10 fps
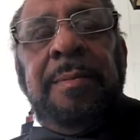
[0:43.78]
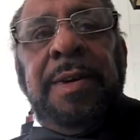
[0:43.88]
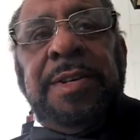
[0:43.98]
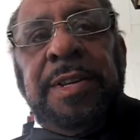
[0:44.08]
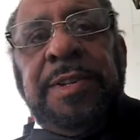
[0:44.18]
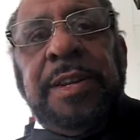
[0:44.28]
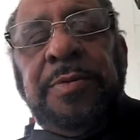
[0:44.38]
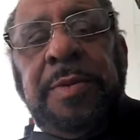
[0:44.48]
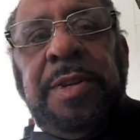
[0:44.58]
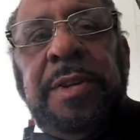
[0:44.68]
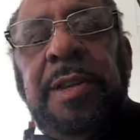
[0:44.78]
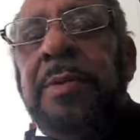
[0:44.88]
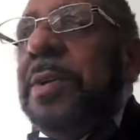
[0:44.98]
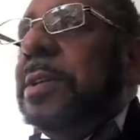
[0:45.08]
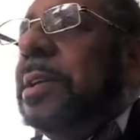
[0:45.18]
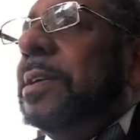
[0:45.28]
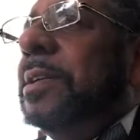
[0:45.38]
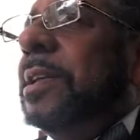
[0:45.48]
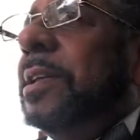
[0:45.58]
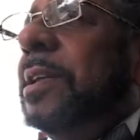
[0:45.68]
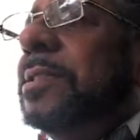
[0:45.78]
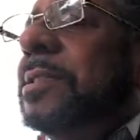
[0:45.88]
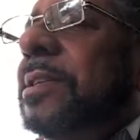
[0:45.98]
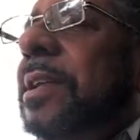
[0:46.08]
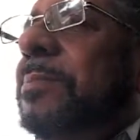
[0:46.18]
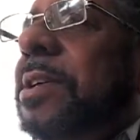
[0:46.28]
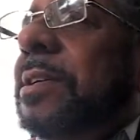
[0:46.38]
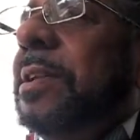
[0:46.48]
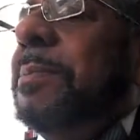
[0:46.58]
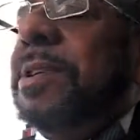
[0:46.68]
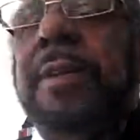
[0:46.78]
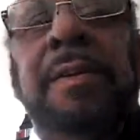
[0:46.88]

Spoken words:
But since that's what we're dealing with, let me